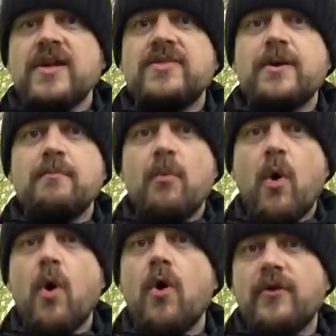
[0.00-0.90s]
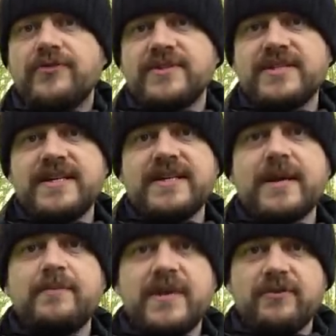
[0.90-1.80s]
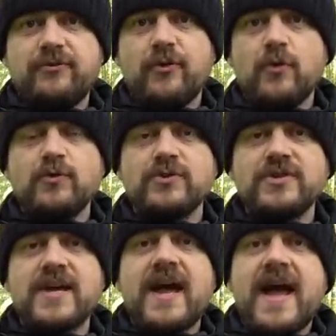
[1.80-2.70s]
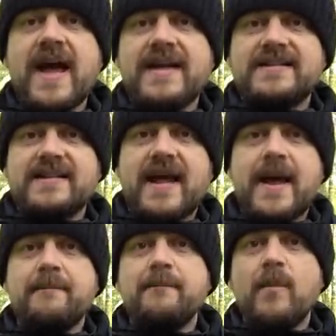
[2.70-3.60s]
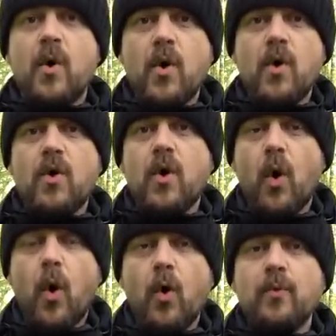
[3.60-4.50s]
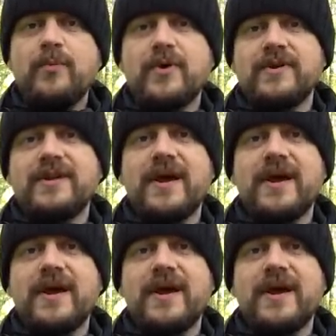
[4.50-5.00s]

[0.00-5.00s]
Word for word: the more of the scene can be in focus at a more open